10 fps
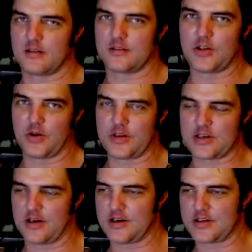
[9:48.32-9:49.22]
Totally
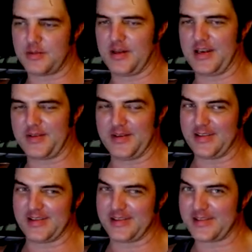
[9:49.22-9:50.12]
serious. And I'm like, well,
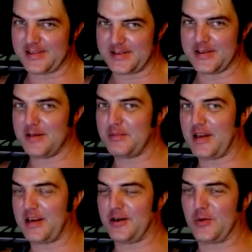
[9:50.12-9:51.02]
I'm
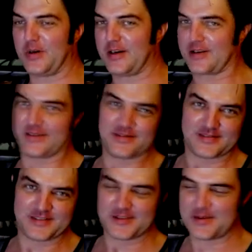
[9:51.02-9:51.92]
not here to work.
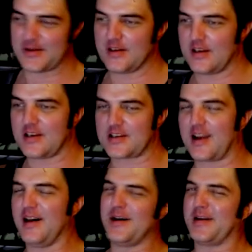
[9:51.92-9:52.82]
He's like,
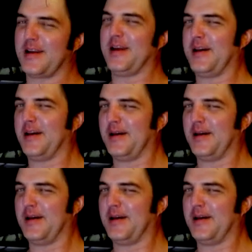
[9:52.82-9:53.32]
oh, okay.